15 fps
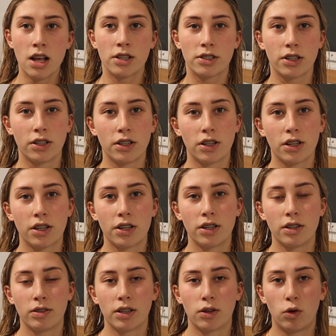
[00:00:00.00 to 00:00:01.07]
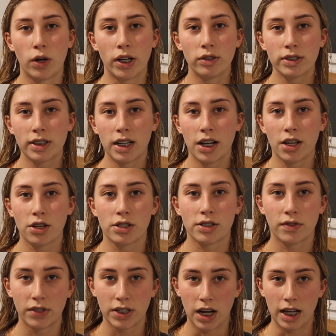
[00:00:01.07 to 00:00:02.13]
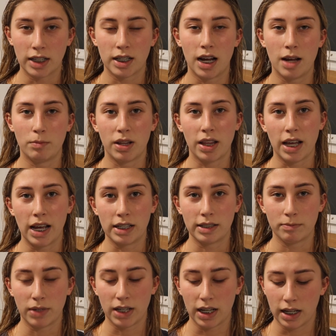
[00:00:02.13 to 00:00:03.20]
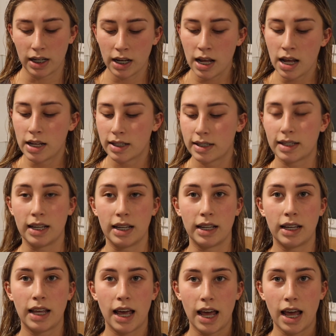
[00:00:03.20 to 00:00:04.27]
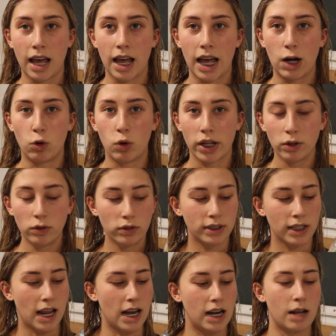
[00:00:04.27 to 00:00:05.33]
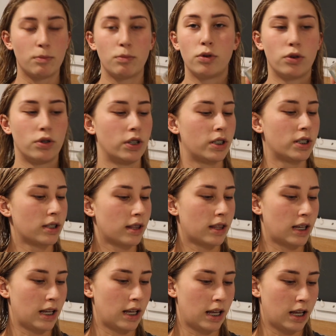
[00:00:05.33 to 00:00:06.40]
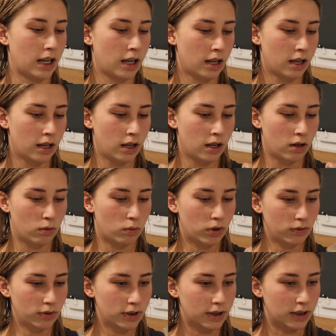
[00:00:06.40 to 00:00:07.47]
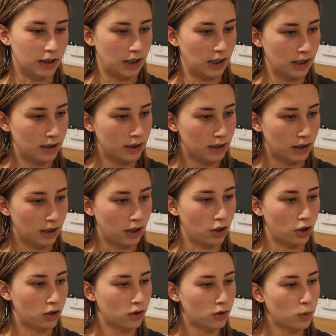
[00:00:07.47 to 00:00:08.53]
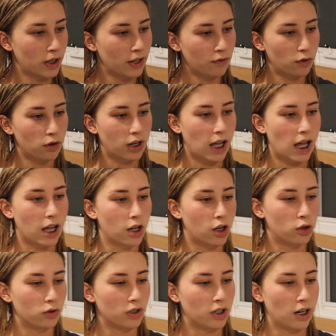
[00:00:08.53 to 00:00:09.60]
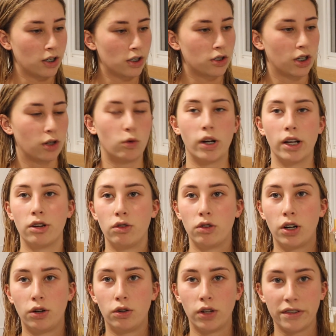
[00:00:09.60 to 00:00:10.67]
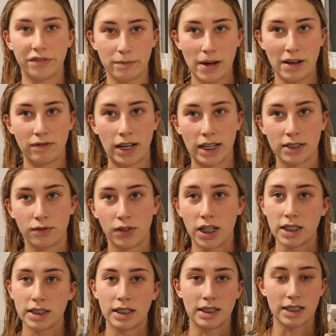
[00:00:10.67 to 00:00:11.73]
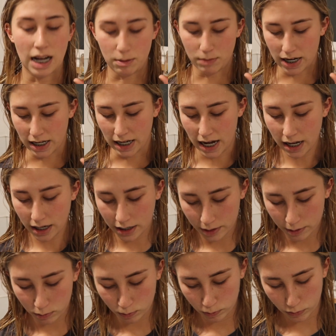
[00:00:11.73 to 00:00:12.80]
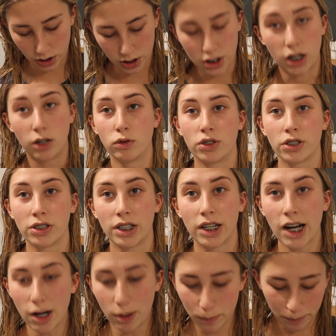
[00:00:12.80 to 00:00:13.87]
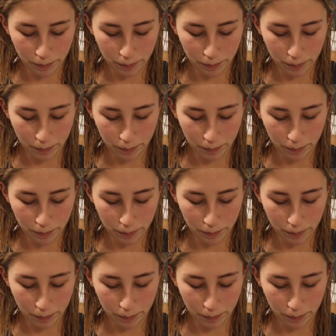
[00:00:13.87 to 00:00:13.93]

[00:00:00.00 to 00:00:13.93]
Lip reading: So the oils that I use for nighttime are the Esme skincare oils, and I put the, what one's this? The 24K Golden Nourishing Oil all over my face first and down my neck, which I'll do now.